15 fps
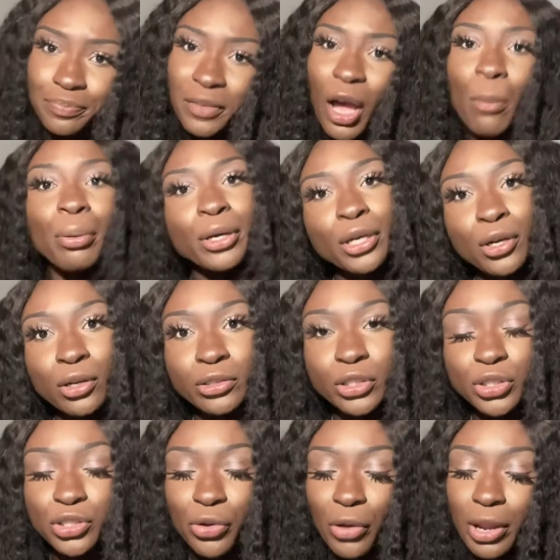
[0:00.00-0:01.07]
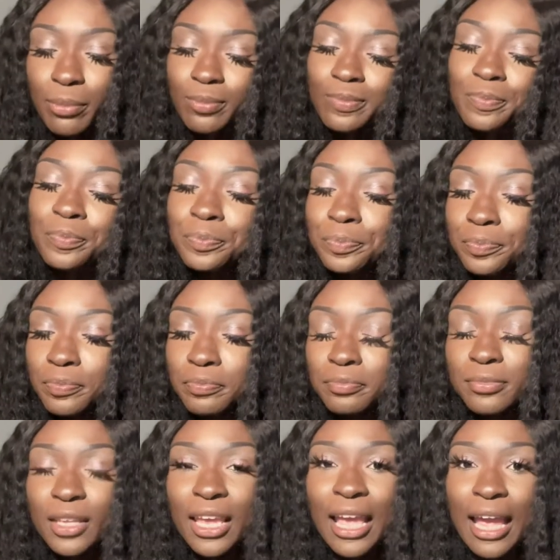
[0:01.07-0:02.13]
I'll put it on the screen.
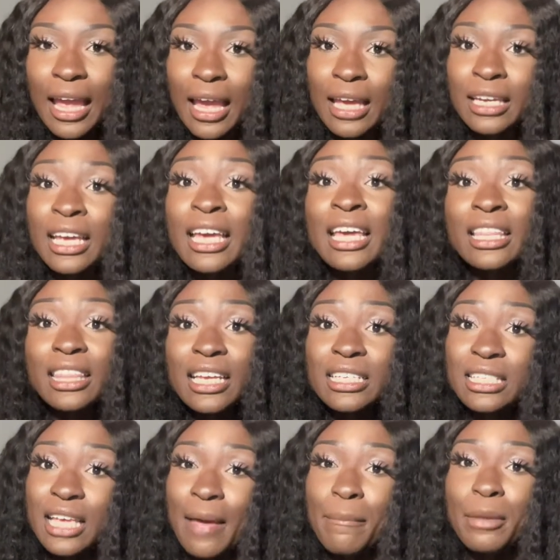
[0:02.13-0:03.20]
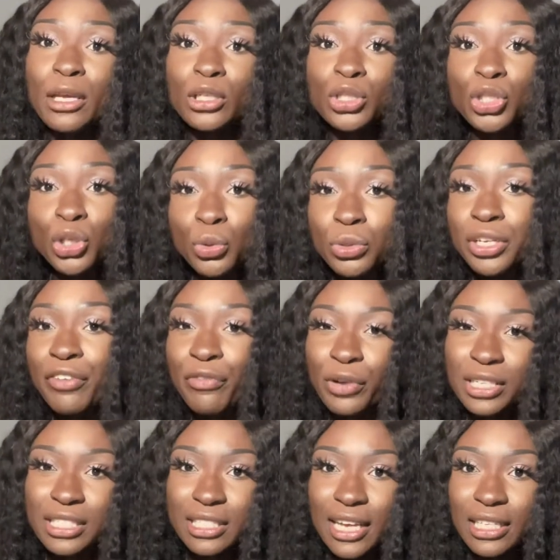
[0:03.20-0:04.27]
And they sent me two
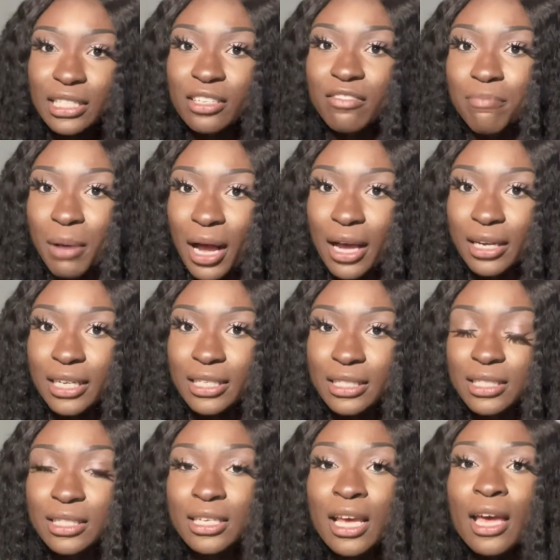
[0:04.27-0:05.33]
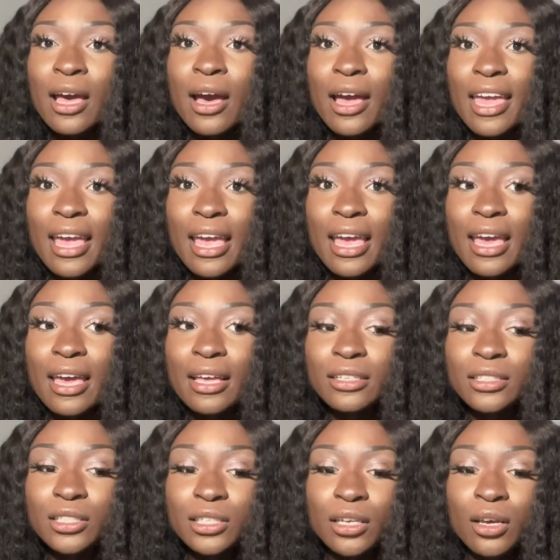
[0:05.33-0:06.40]
different sets of bonnets,
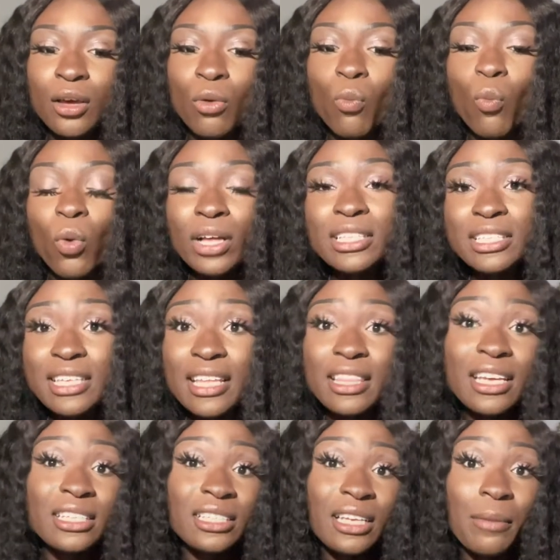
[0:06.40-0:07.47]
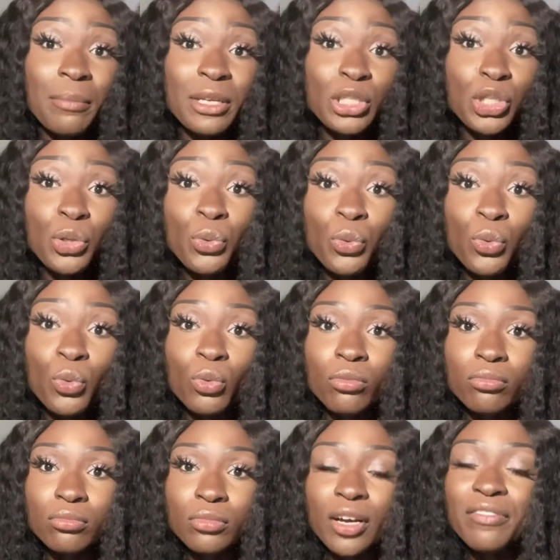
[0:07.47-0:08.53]
and one set they sent me two
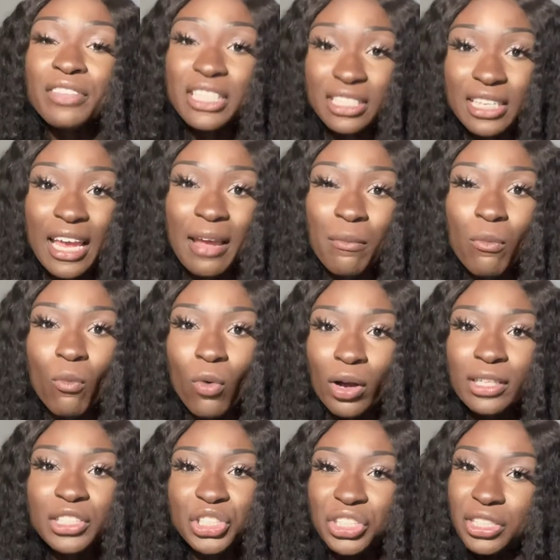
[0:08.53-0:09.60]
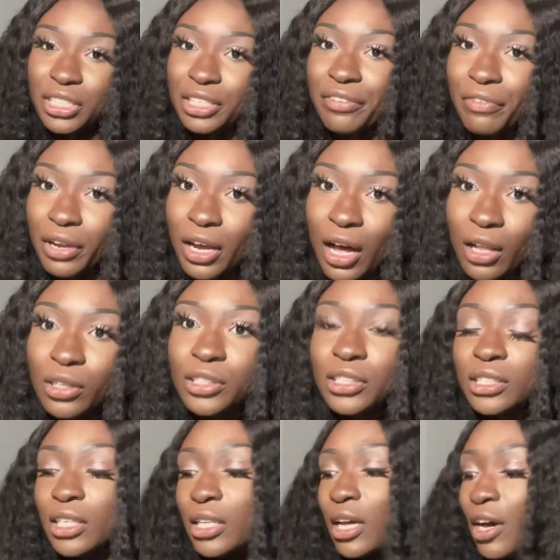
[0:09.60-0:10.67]
of the same ones just in different colors, and
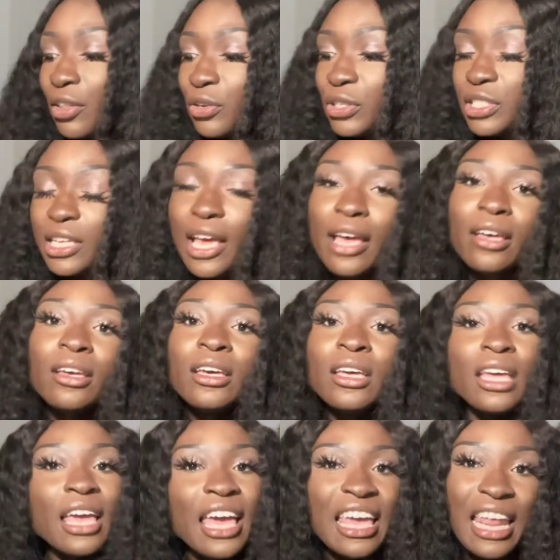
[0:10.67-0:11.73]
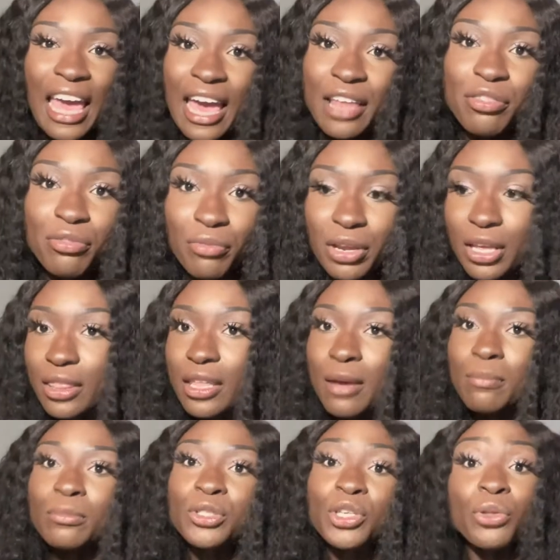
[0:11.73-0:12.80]
then the other set it had three in
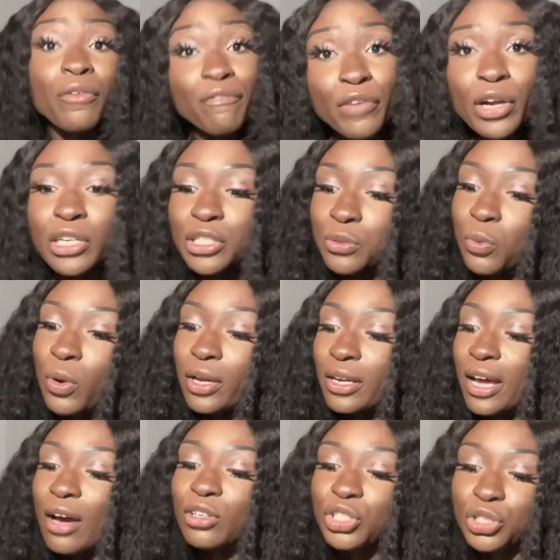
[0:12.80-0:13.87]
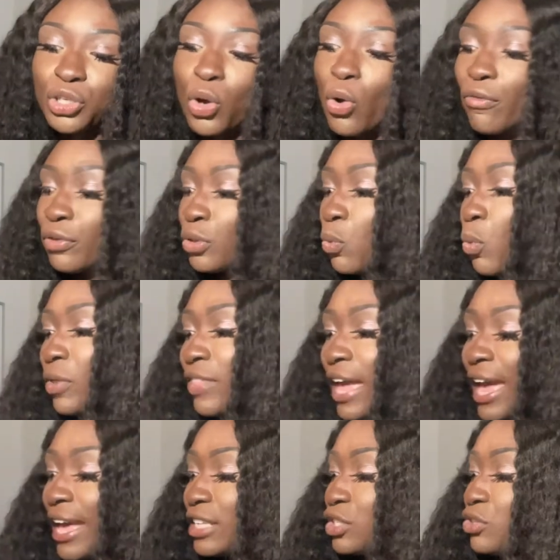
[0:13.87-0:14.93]
them. So the first one, I'll just go over the one that
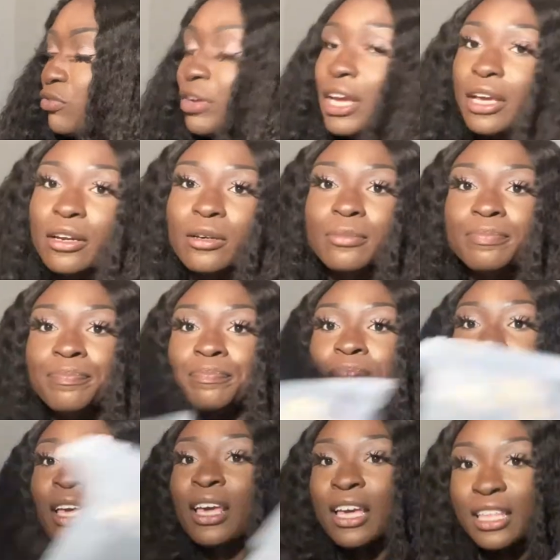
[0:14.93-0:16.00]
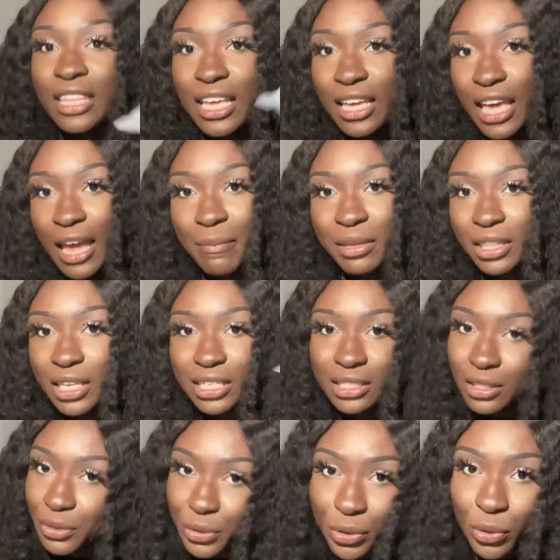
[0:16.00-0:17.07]
has three in them. They came in these
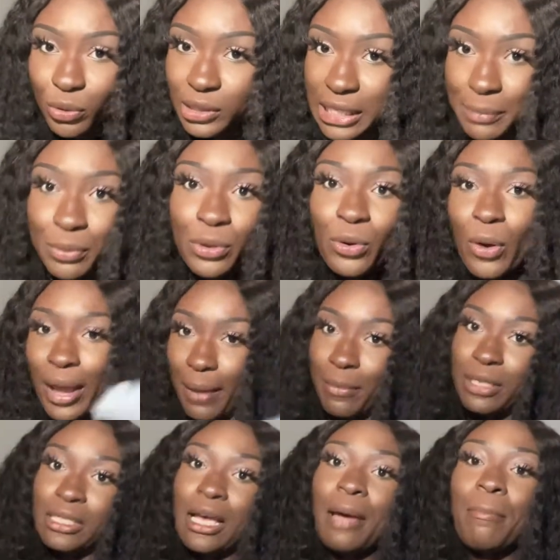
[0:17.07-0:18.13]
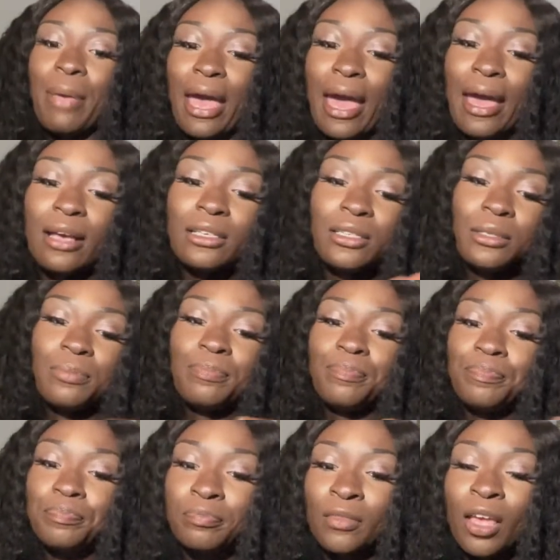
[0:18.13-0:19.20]
little typical Amazon bags,
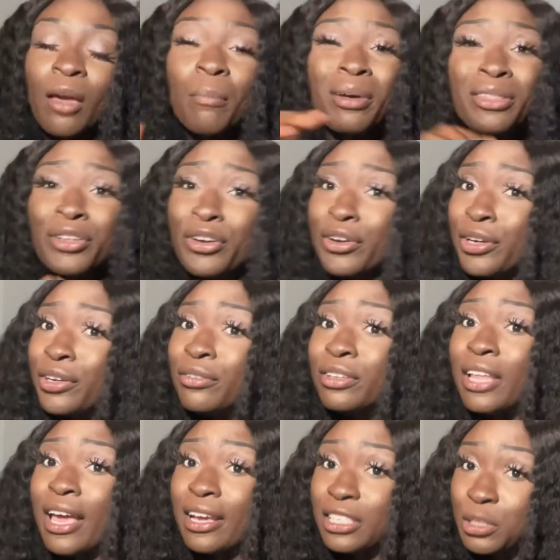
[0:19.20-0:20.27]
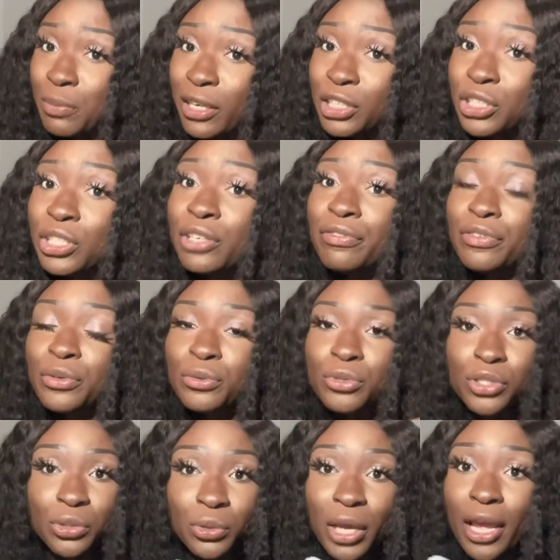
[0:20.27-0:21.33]
but they're good, like especially if you
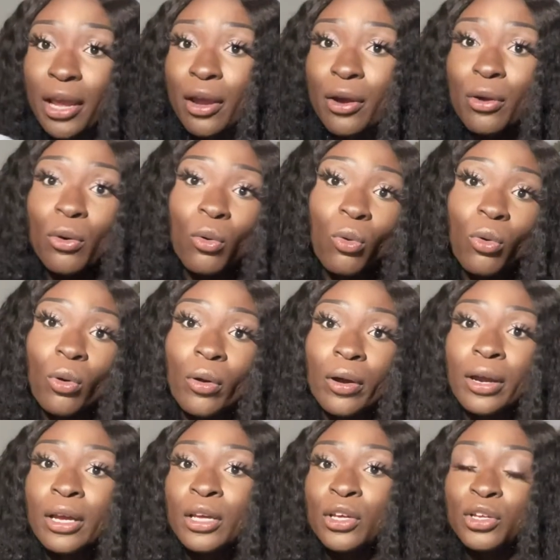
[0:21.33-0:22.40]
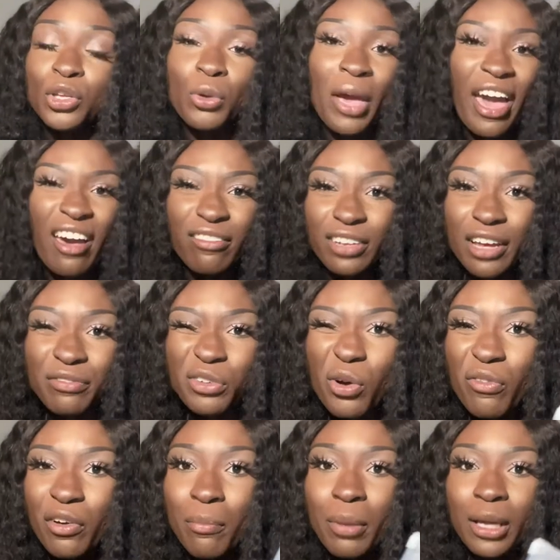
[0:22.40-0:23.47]
do hair or you have
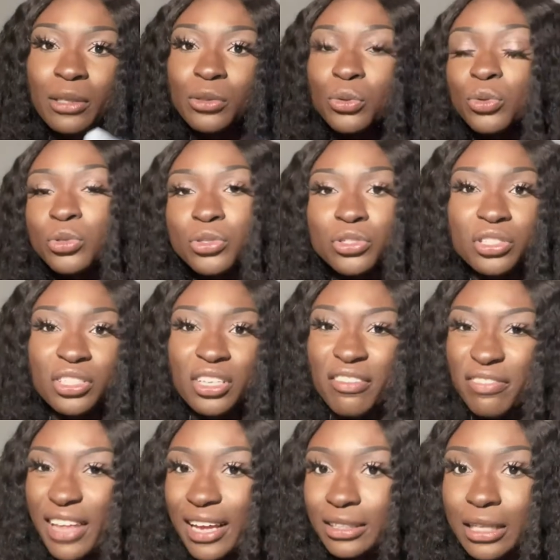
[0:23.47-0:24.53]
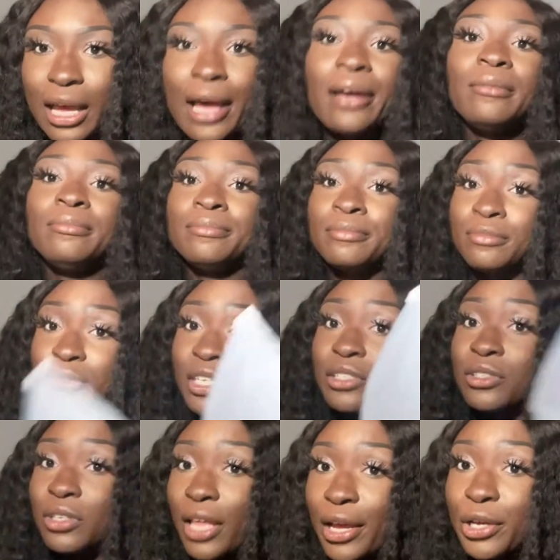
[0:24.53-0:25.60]
leftover bundles or stuff like that. These are
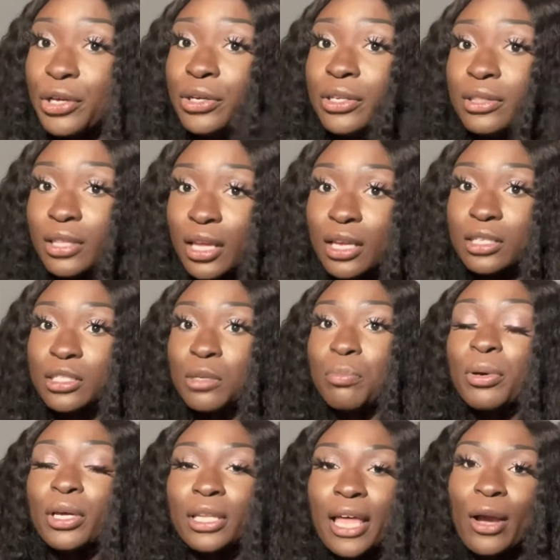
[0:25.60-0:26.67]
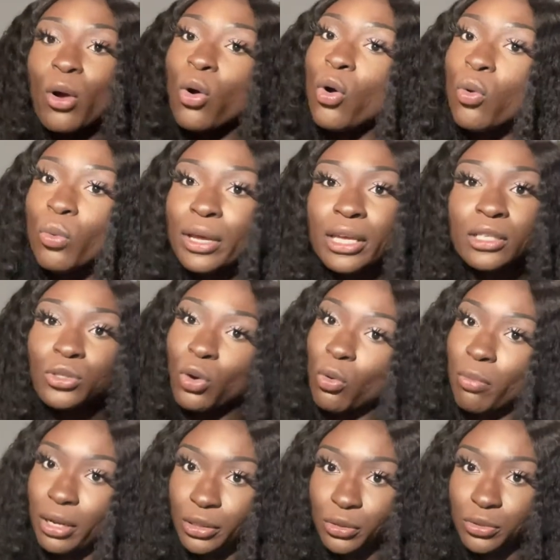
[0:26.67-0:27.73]
like good things to put like old wigs, old
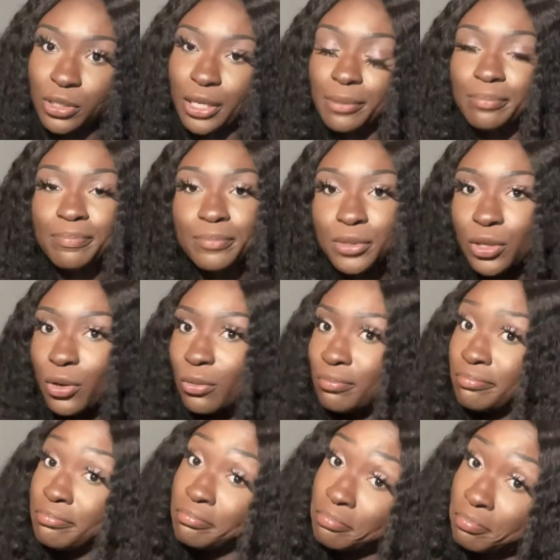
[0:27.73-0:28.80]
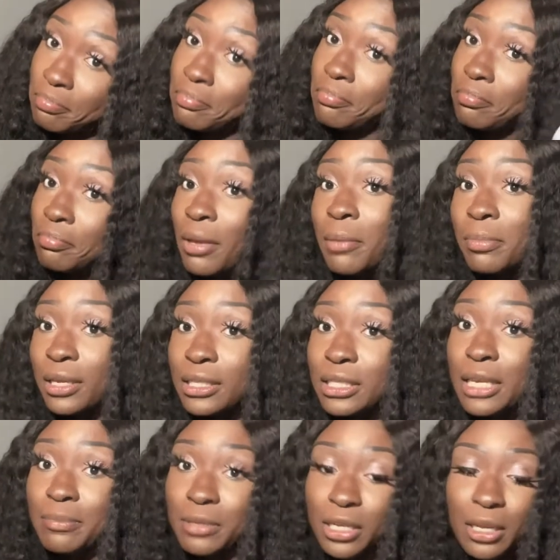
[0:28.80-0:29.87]
bundles in. So it might be a
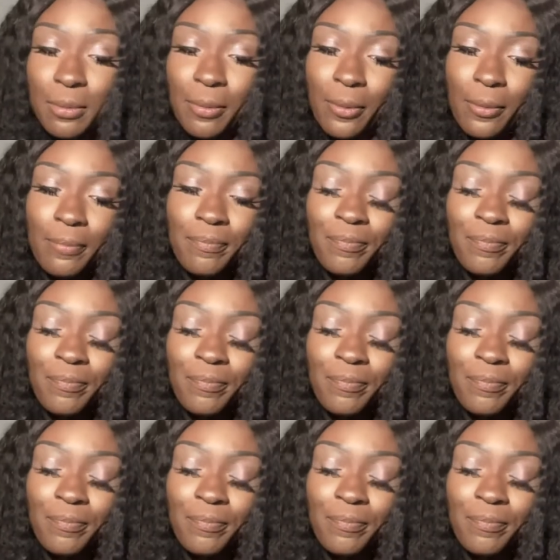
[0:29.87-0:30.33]
tip to keep them.